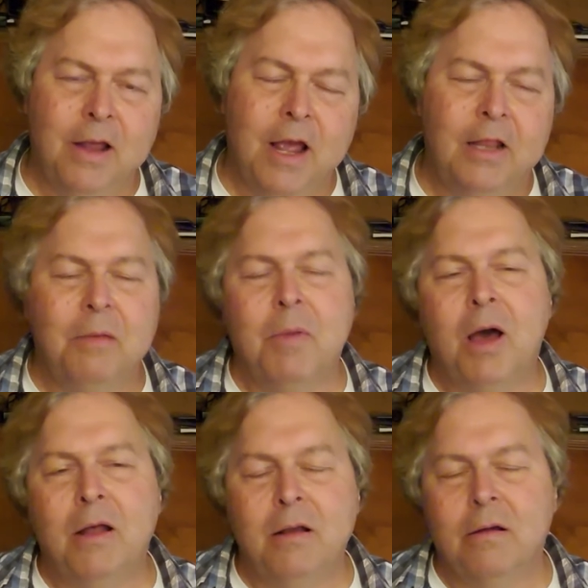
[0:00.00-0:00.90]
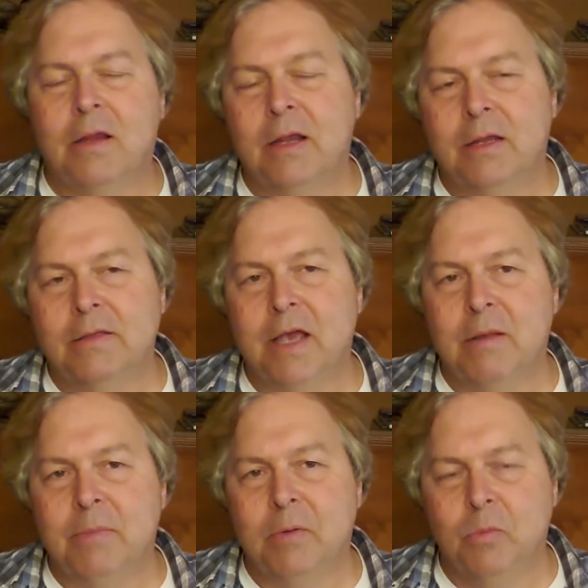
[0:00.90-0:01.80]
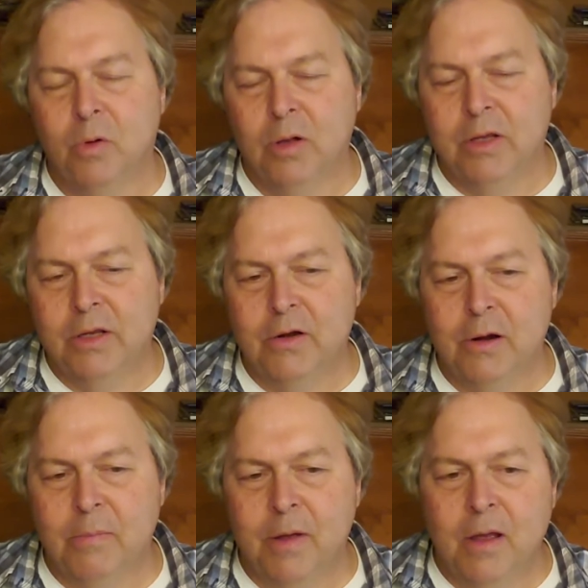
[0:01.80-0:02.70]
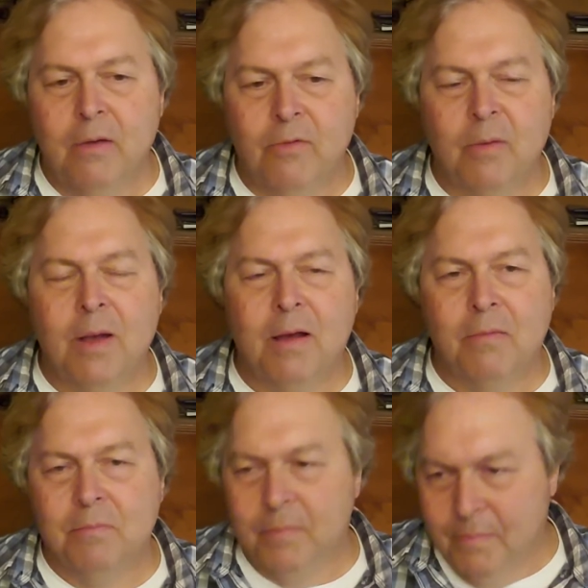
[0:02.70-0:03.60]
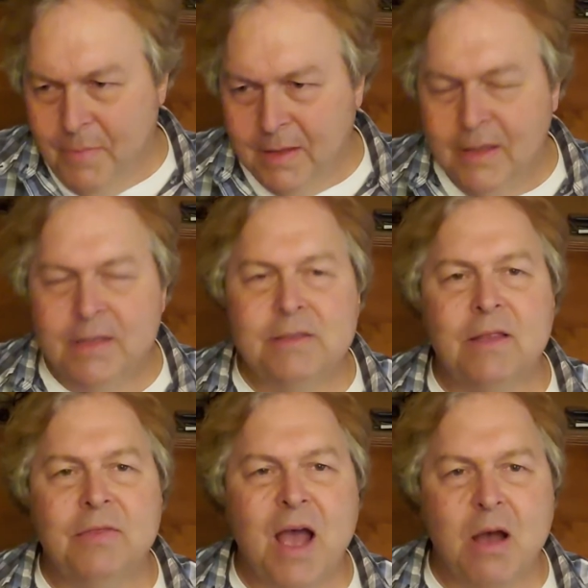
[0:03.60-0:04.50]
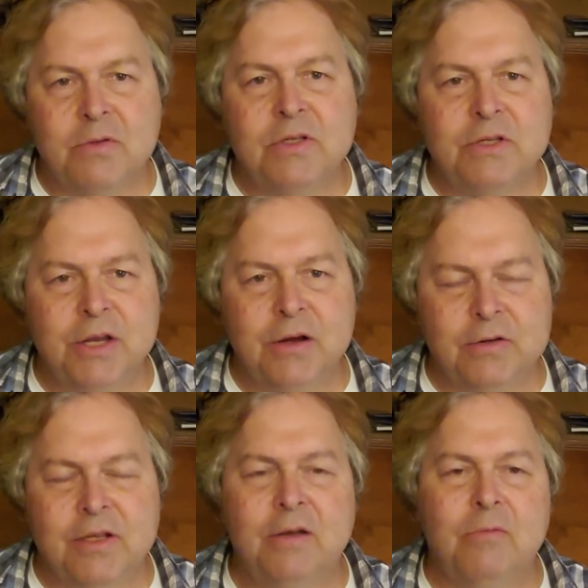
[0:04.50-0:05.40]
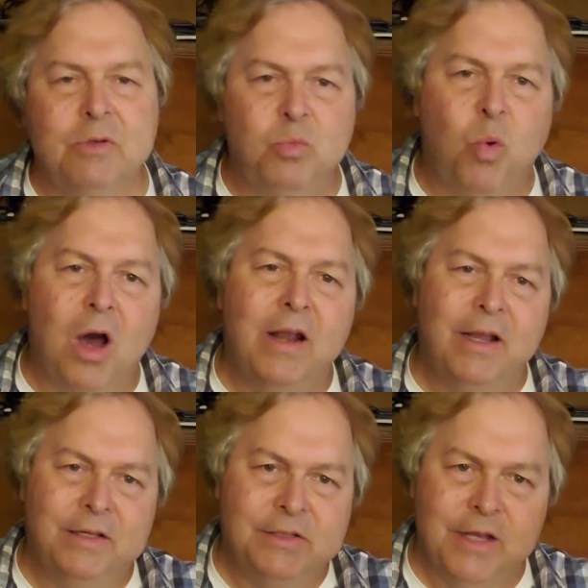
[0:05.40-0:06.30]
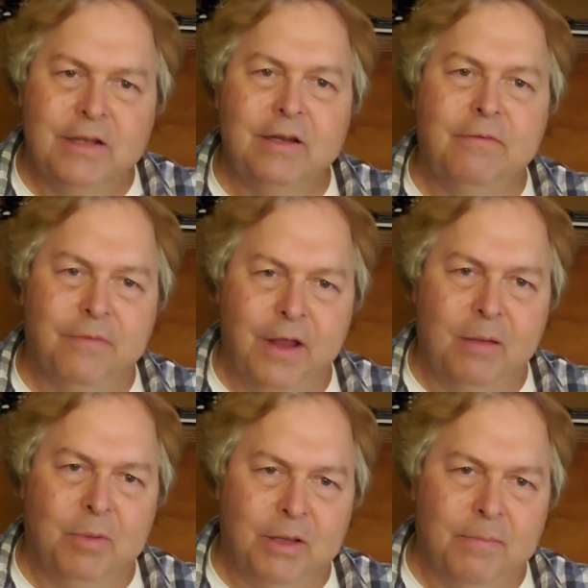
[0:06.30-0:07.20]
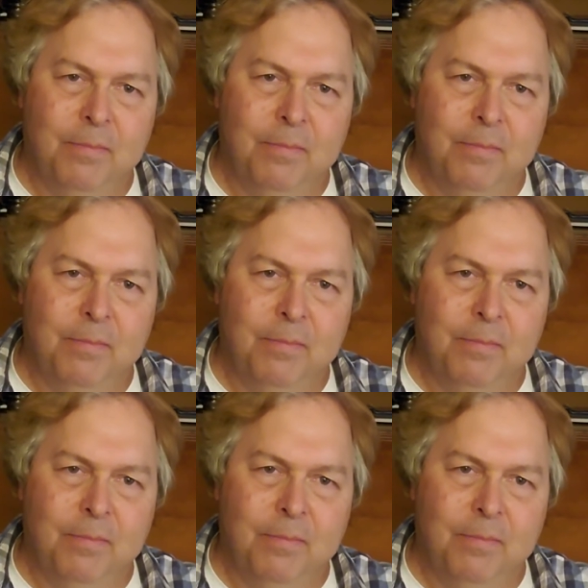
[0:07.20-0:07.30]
and the monarchies had been ruling Europe for about at least 1,000 years, and it was one extended family.